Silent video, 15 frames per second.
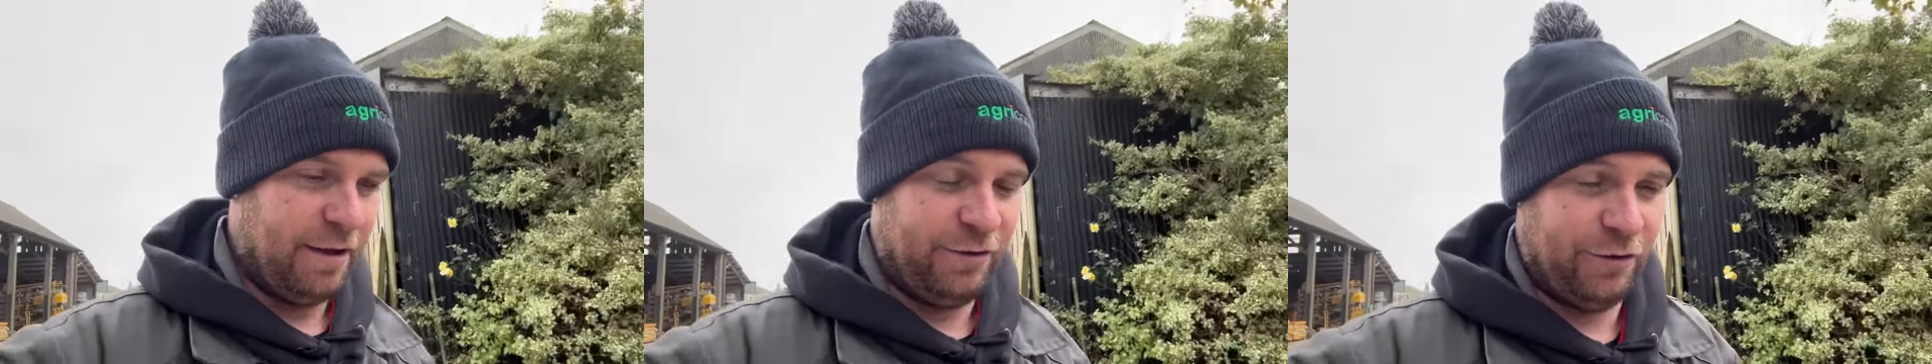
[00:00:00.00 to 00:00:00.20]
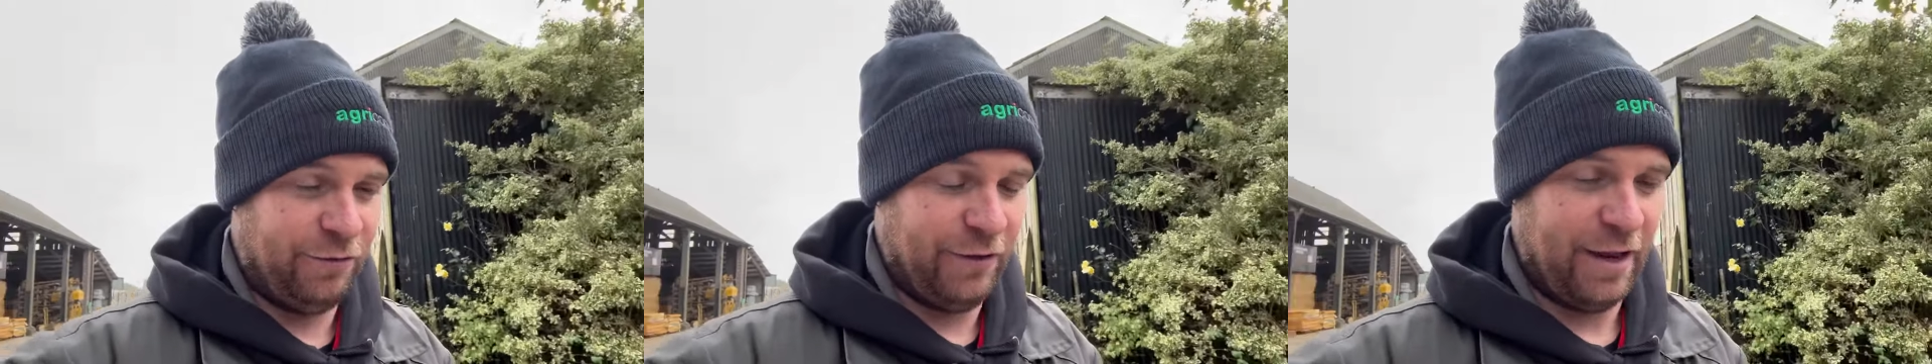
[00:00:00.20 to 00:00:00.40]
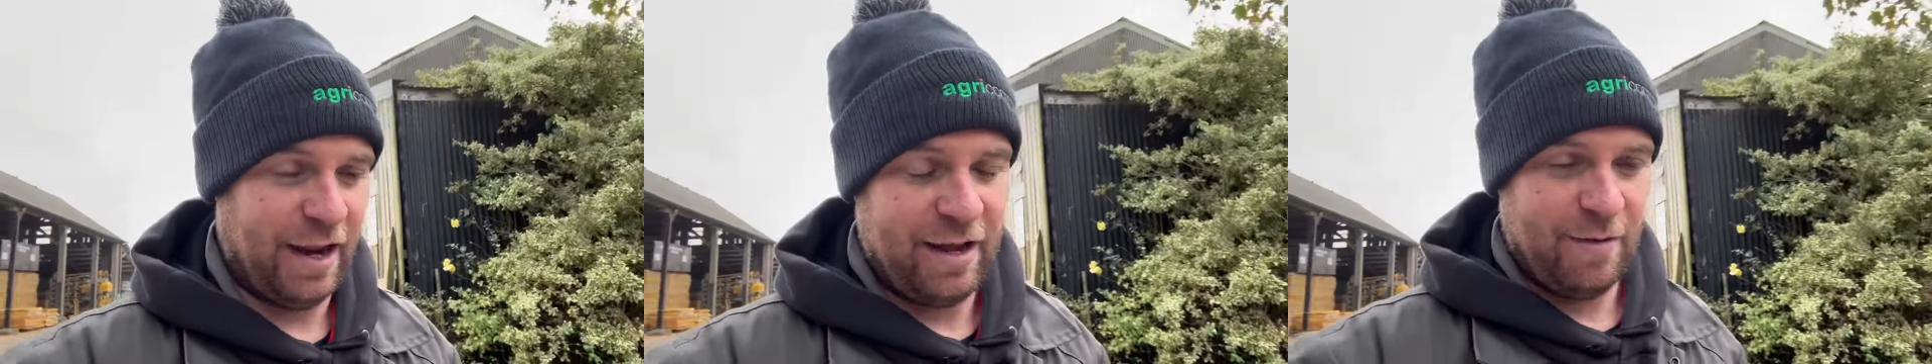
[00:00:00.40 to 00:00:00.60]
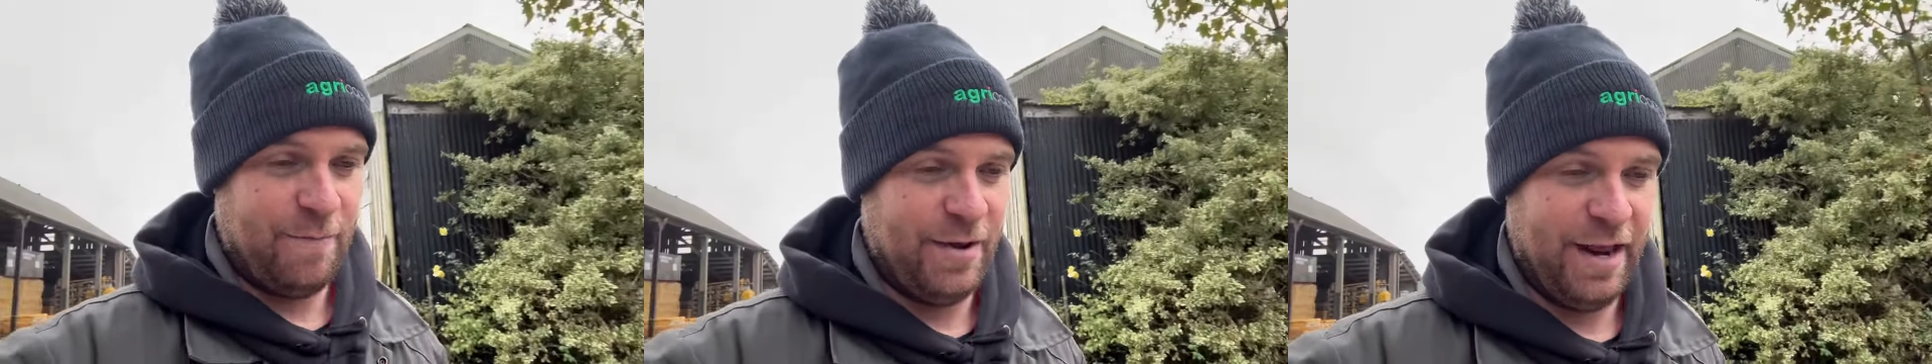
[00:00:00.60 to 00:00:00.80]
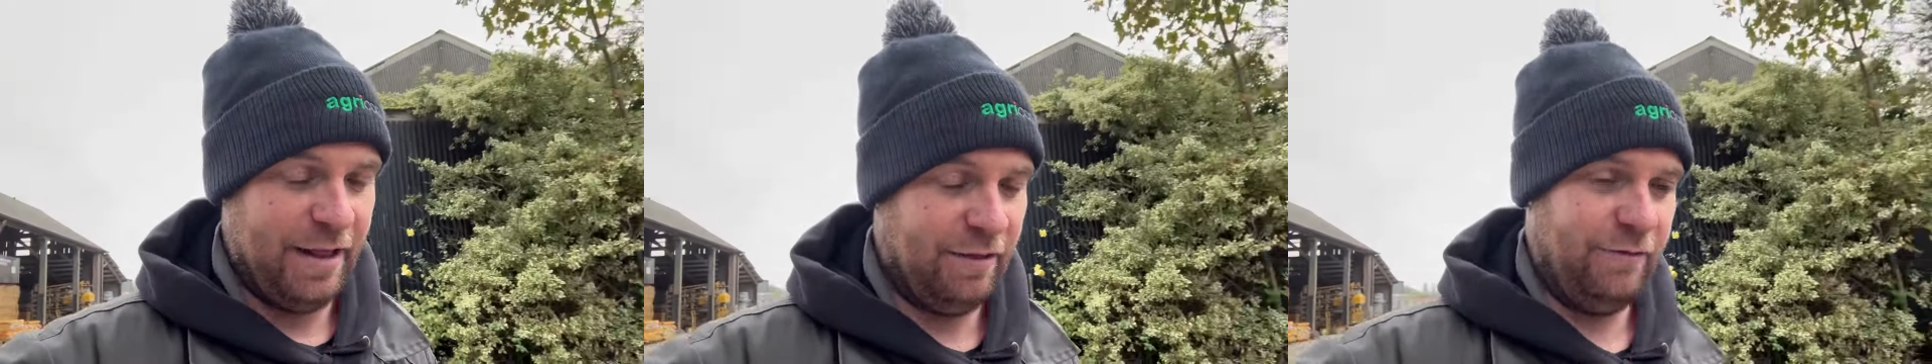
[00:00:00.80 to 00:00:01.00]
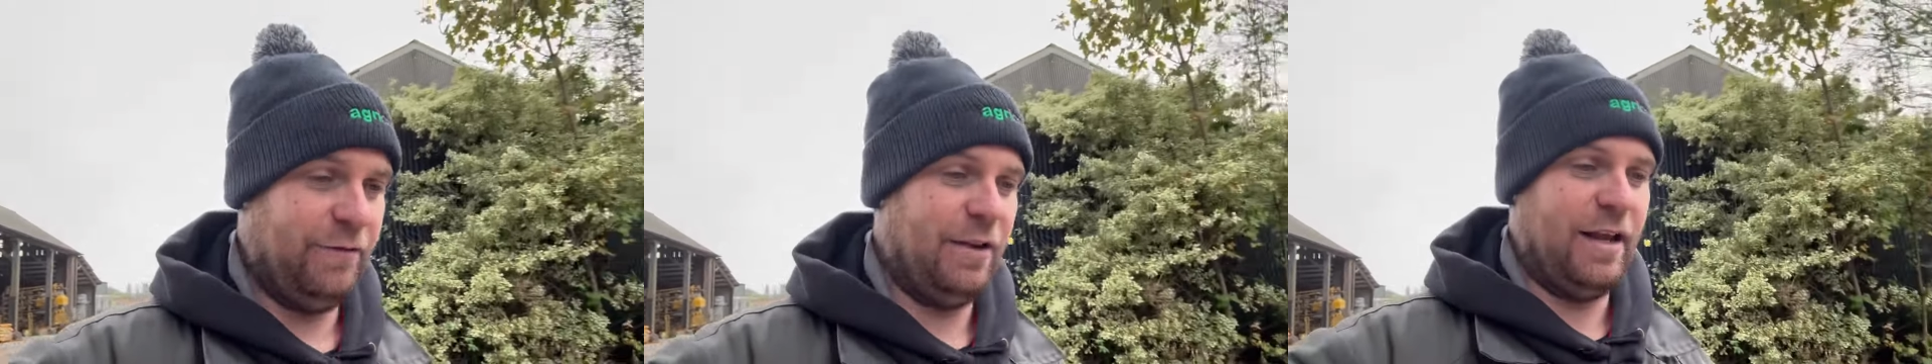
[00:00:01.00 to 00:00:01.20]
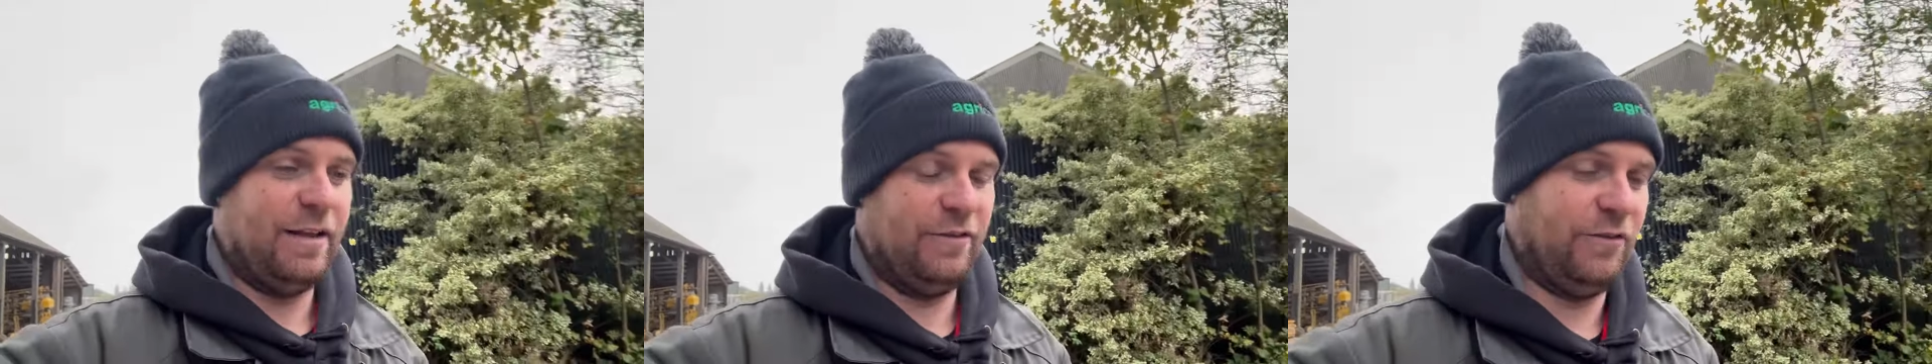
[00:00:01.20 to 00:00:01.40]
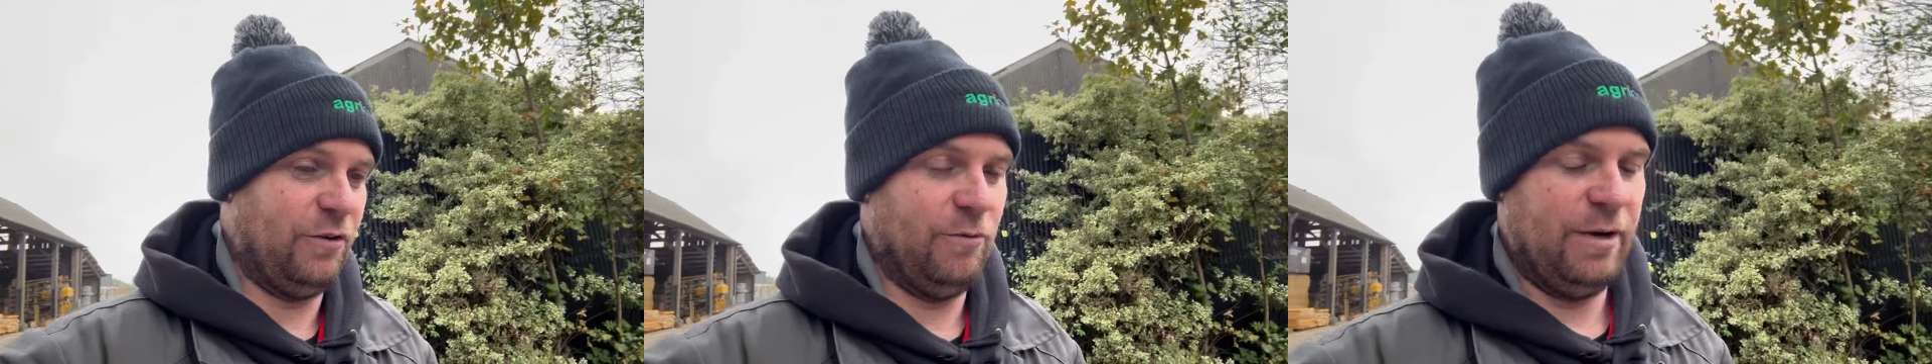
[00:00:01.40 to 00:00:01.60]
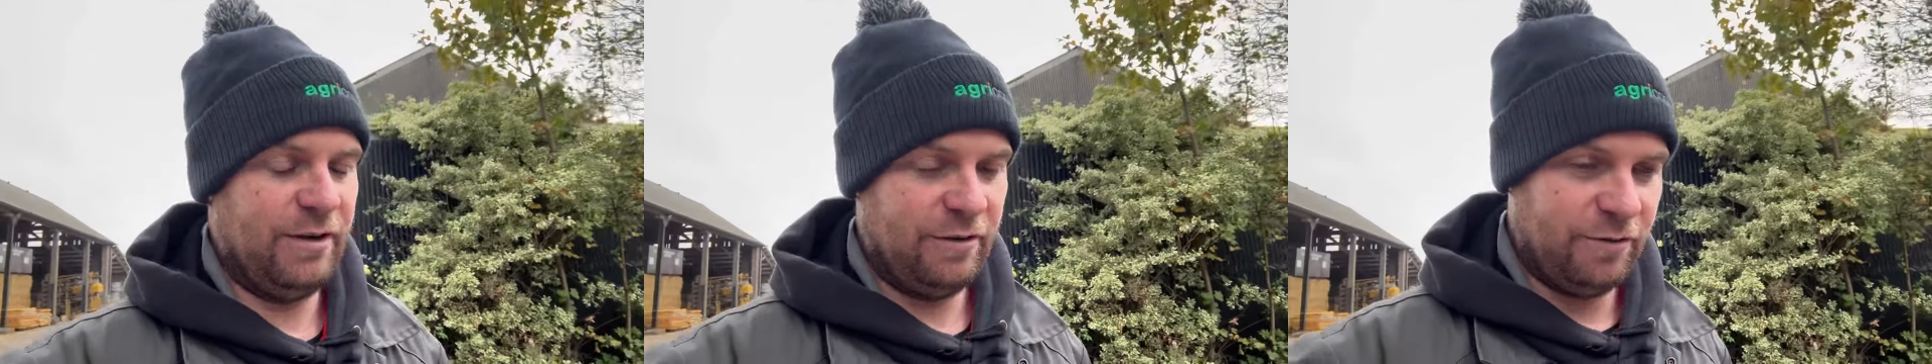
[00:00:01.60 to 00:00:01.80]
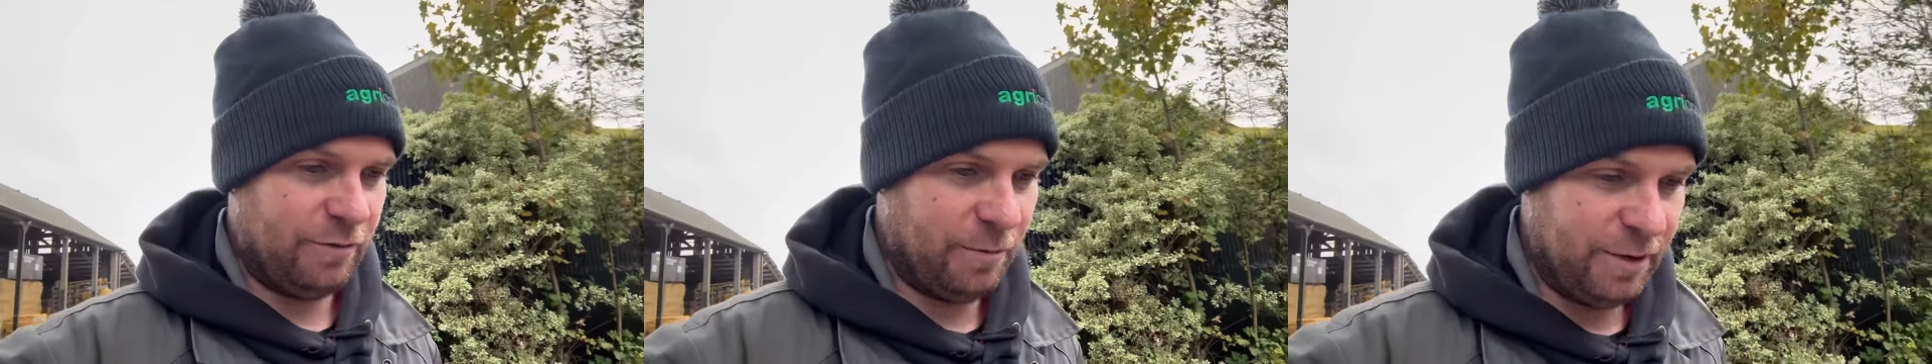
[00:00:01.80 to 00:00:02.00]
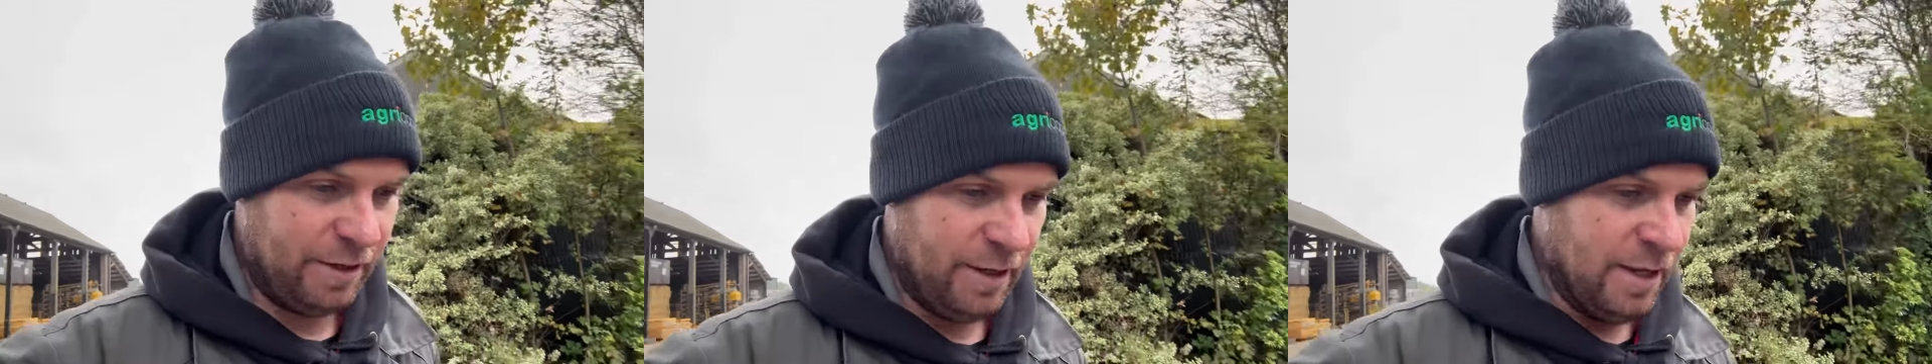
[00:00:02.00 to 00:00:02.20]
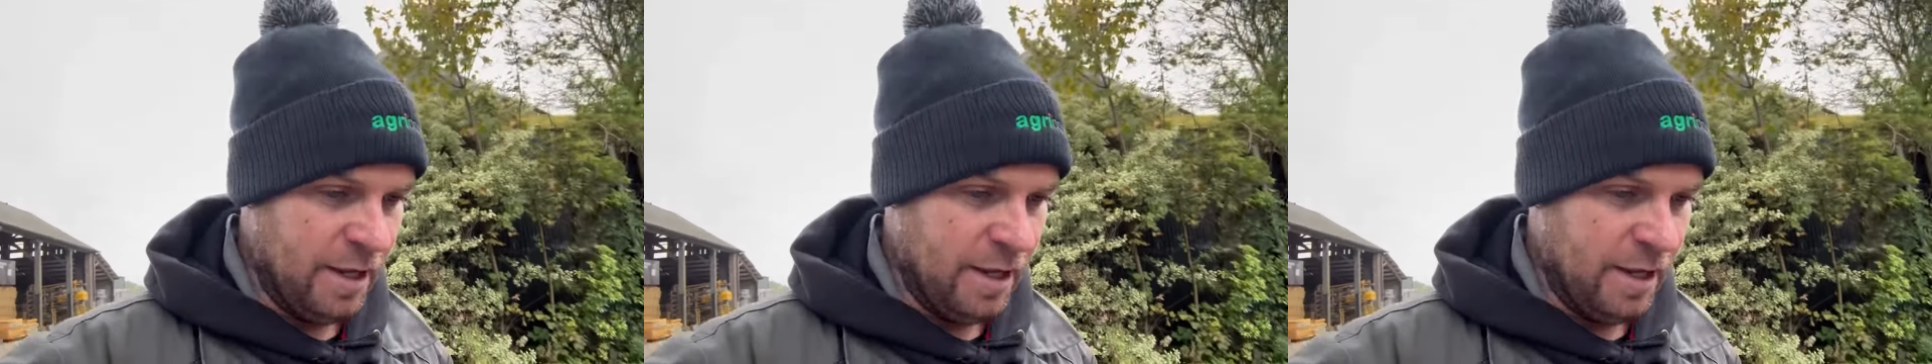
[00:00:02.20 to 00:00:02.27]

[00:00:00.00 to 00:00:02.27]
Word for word: I just feel like I've been ill for like two weeks or something.